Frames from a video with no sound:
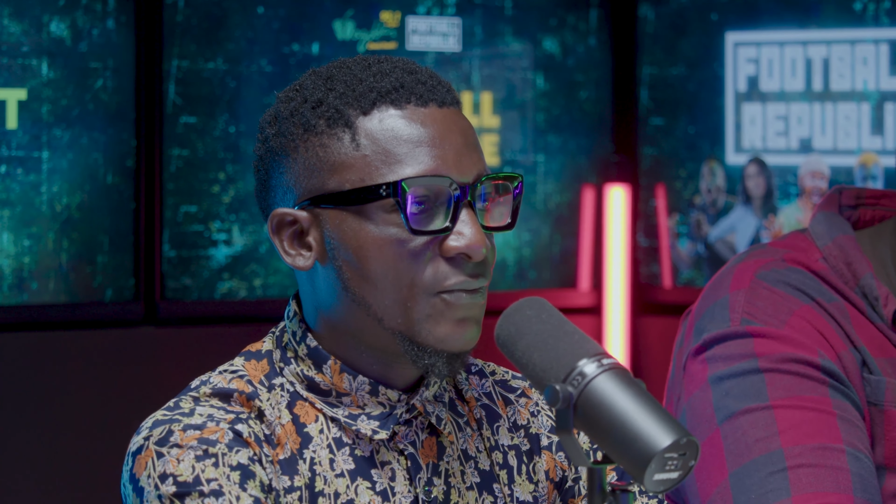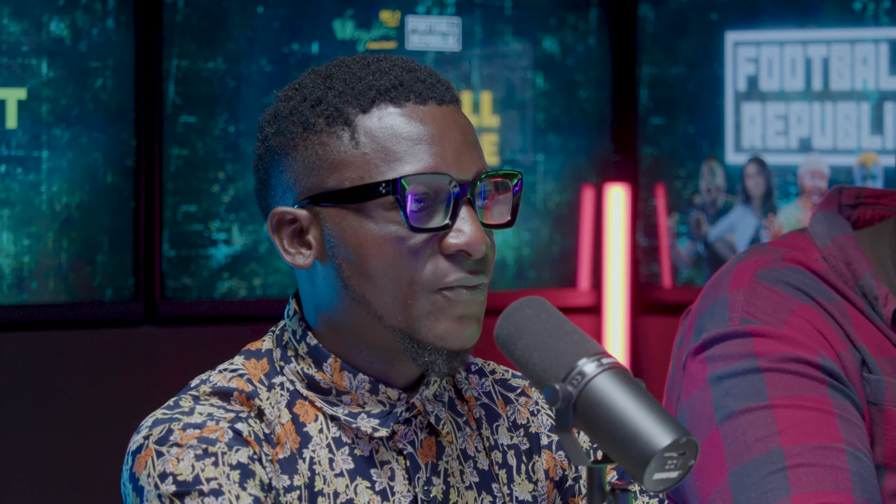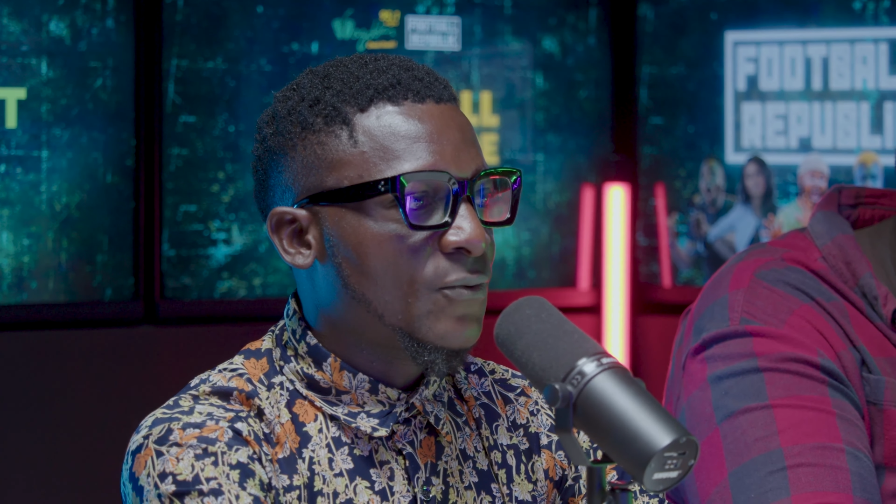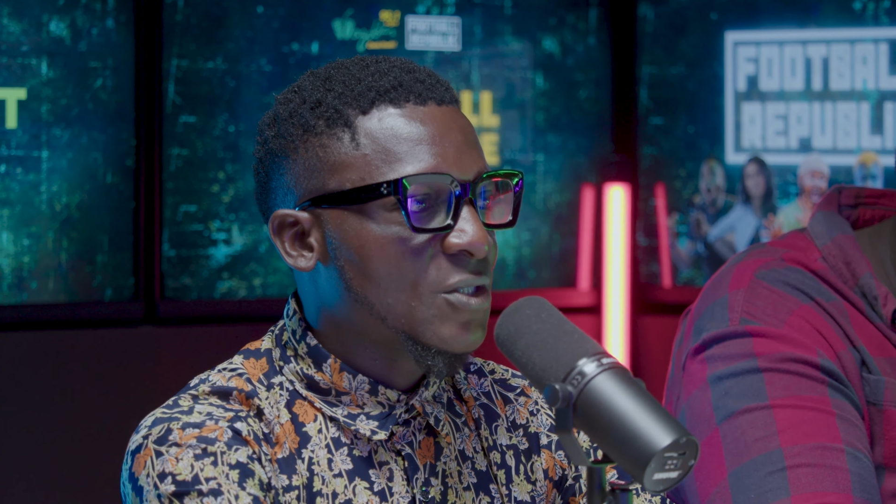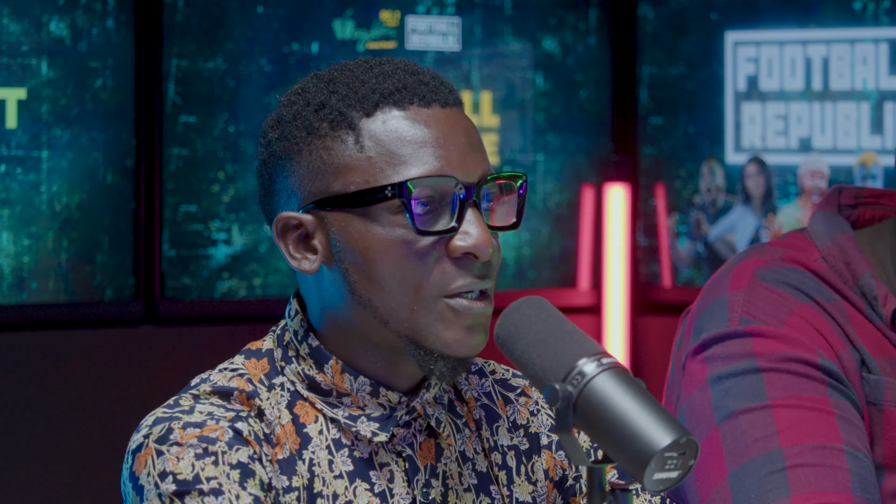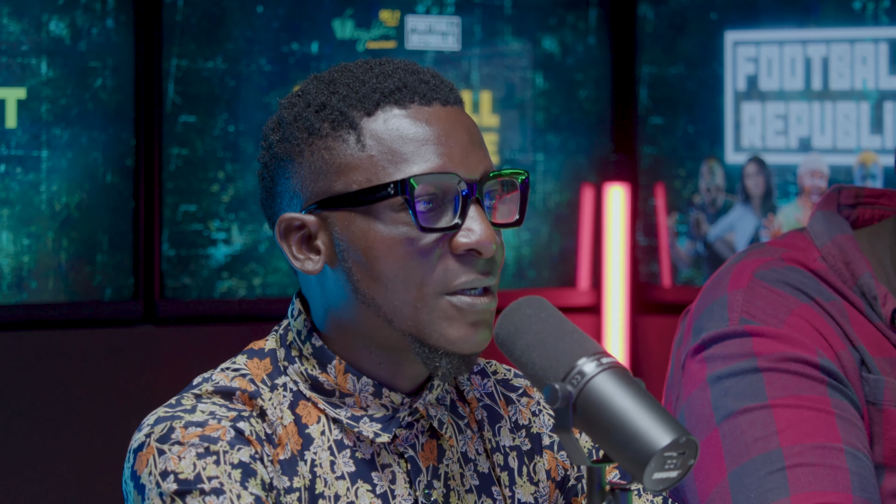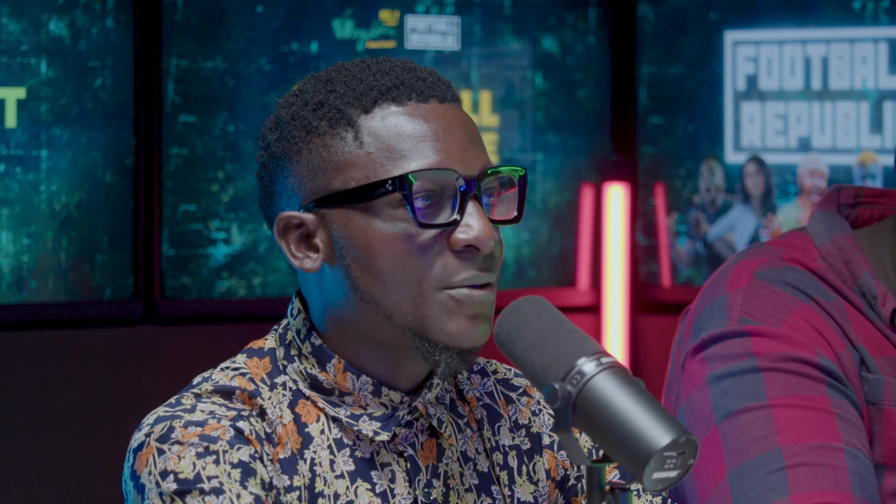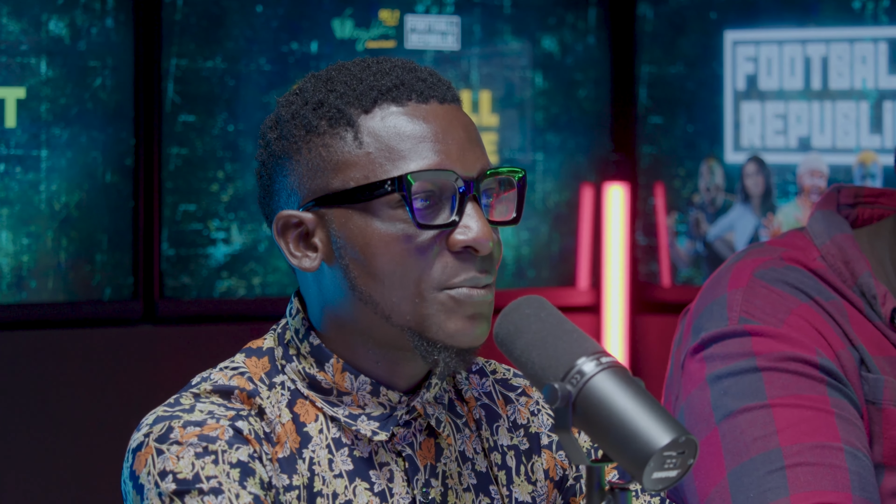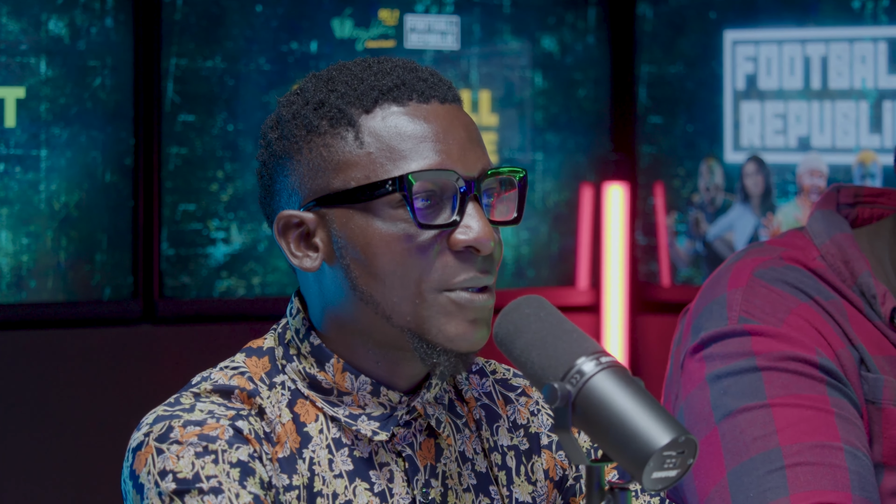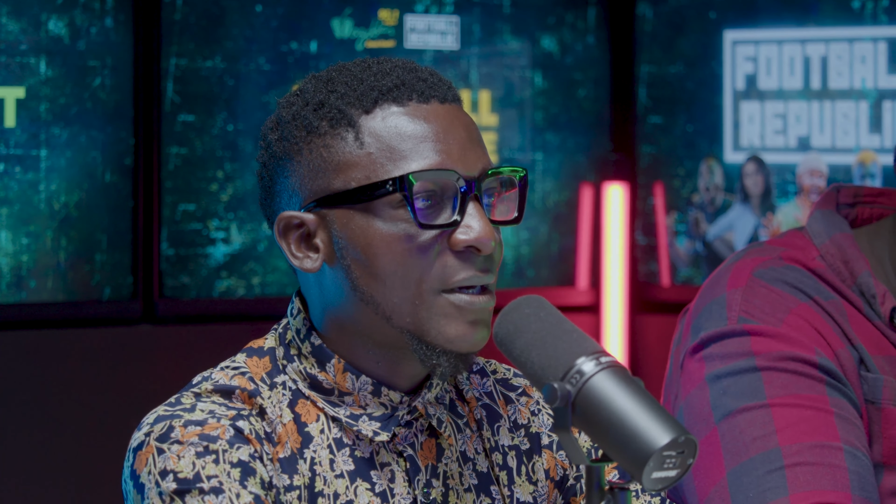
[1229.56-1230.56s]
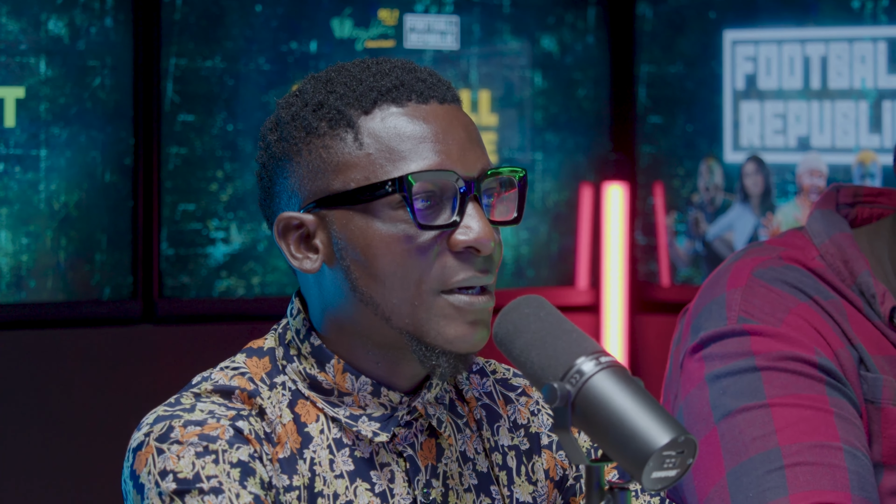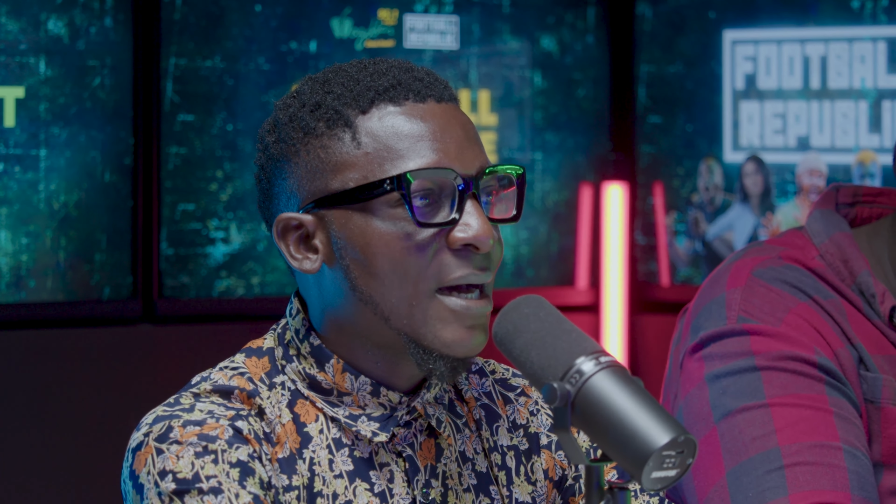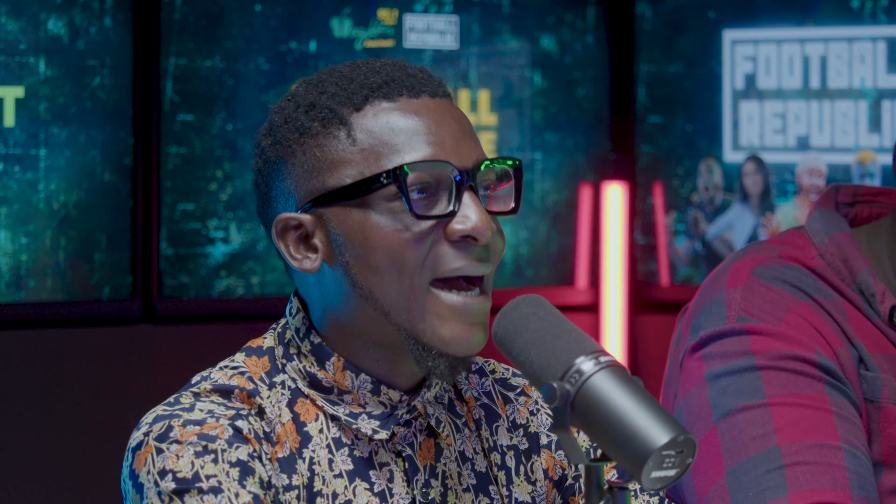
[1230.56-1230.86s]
for Saudi Arabia